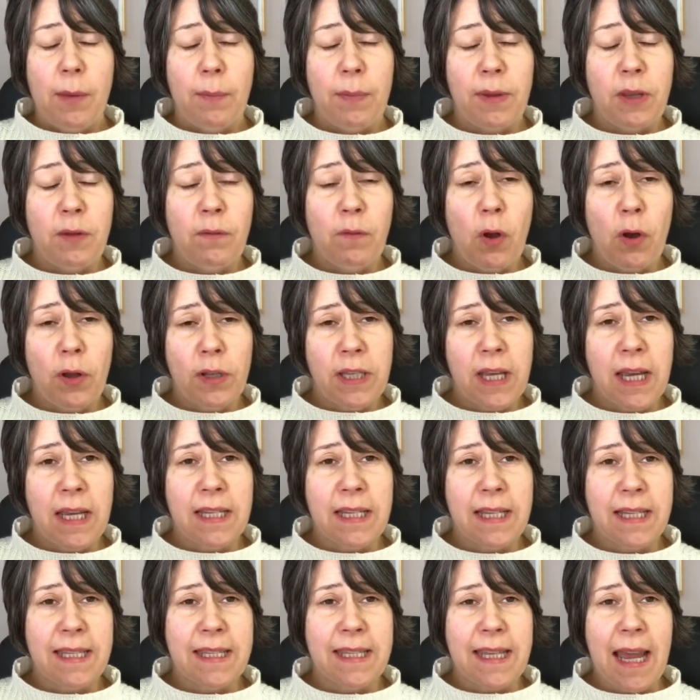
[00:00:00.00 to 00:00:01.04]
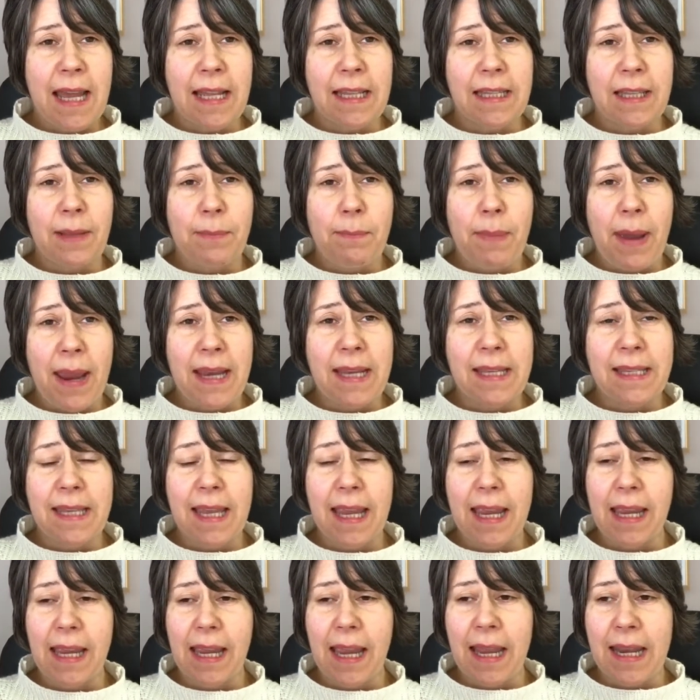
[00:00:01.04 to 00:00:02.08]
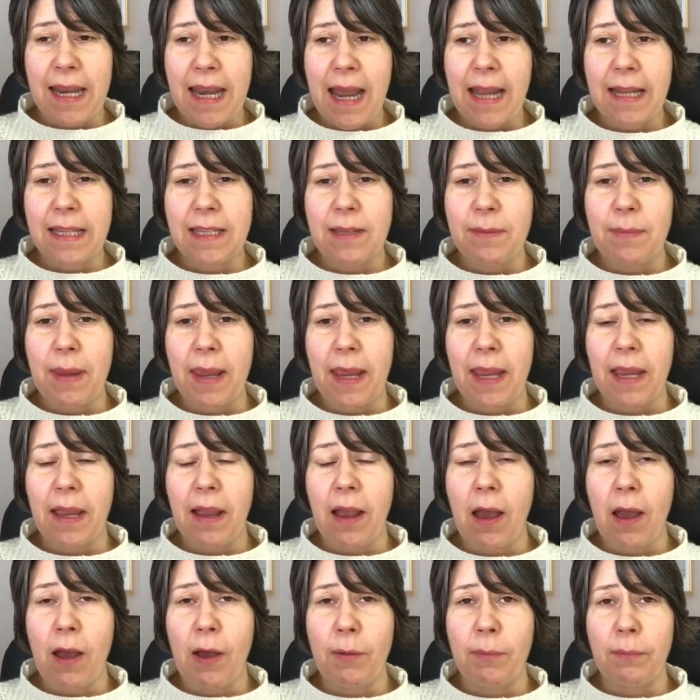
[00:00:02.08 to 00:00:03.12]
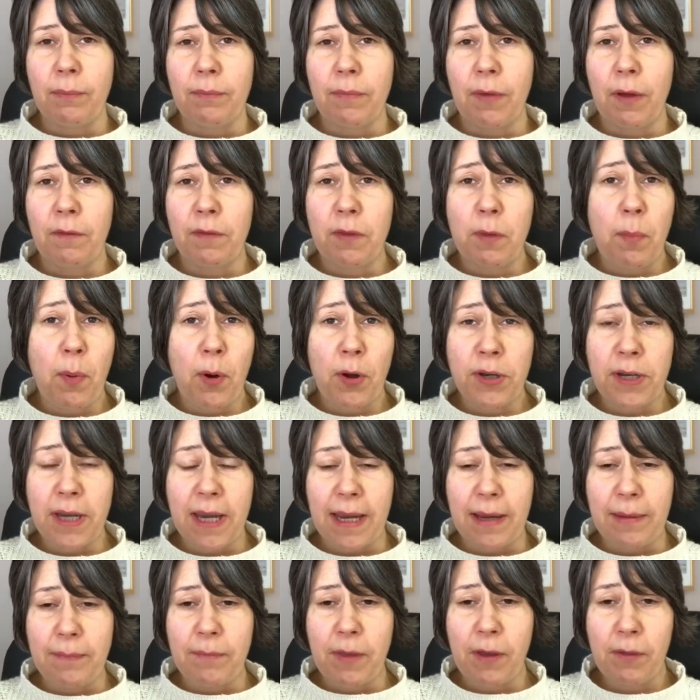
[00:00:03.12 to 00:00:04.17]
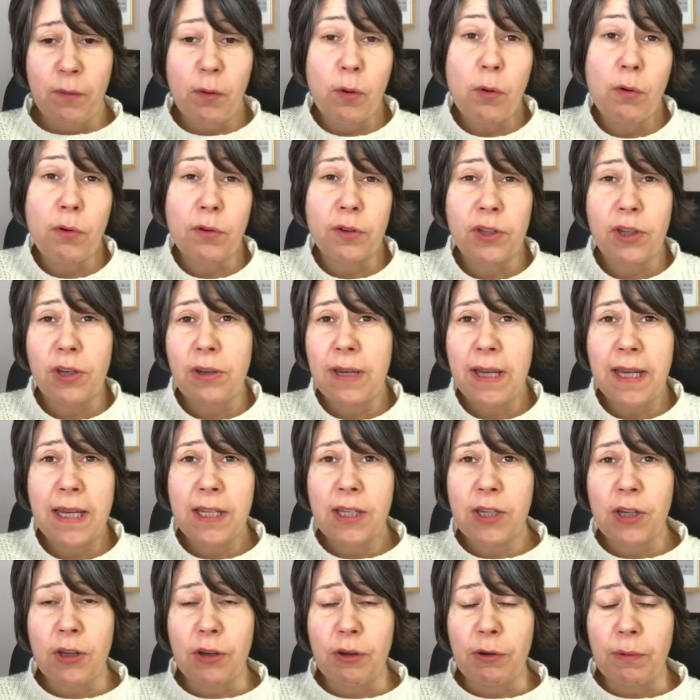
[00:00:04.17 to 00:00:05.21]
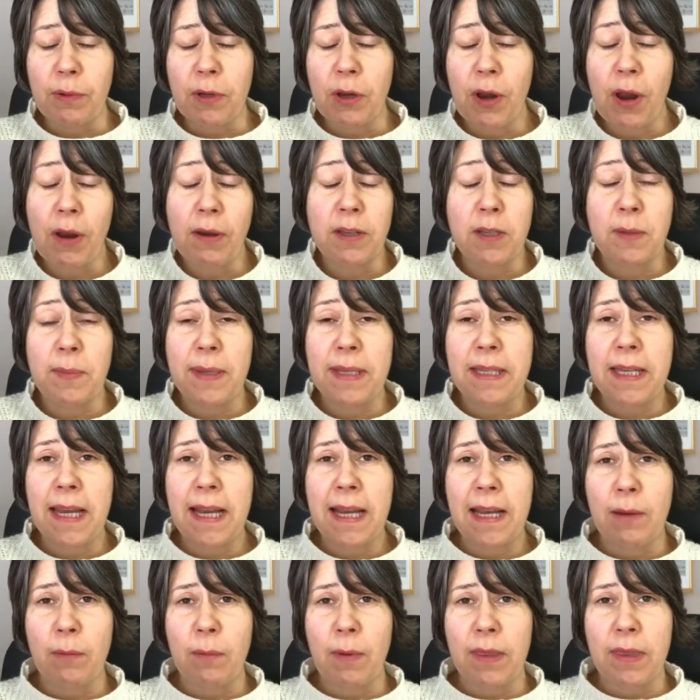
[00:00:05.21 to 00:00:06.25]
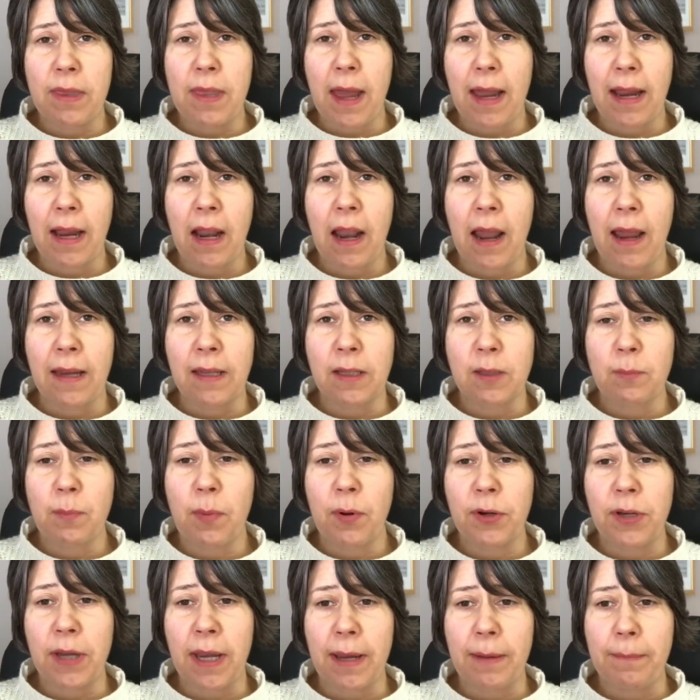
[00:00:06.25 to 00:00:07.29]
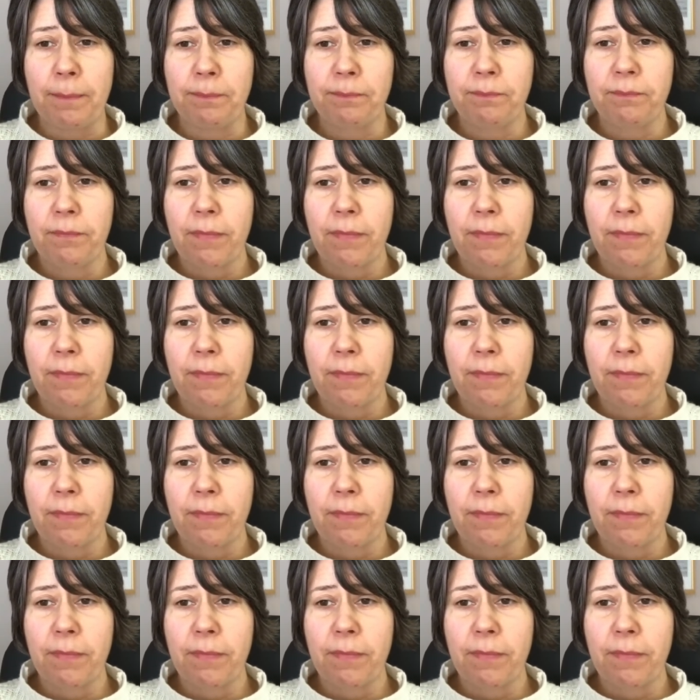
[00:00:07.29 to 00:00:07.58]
But you've got to understand the basic anatomy of the body. Of course, you need to. You're going to be dealing with that client's body.